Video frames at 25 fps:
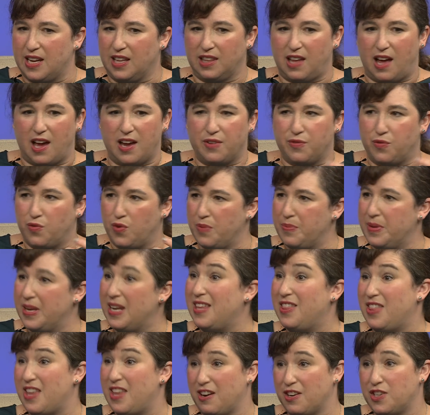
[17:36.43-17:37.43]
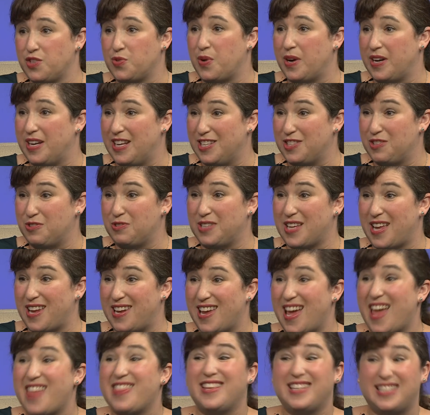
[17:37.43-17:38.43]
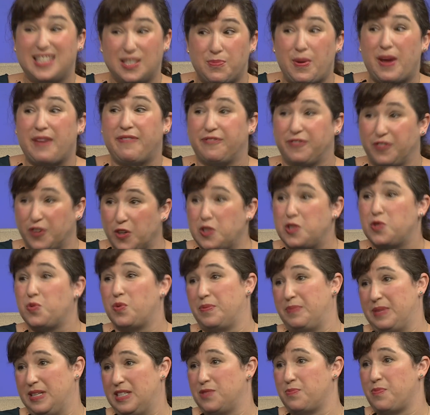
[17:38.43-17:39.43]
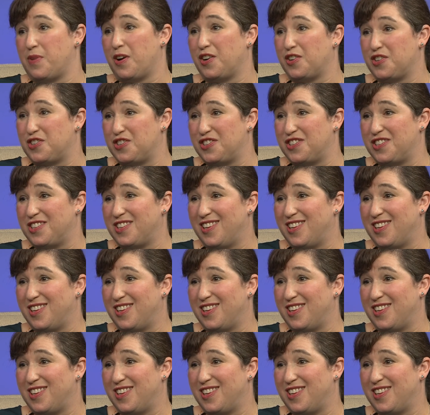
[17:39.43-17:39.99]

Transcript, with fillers: lot of women in their 20s who said, "This is my first women's march."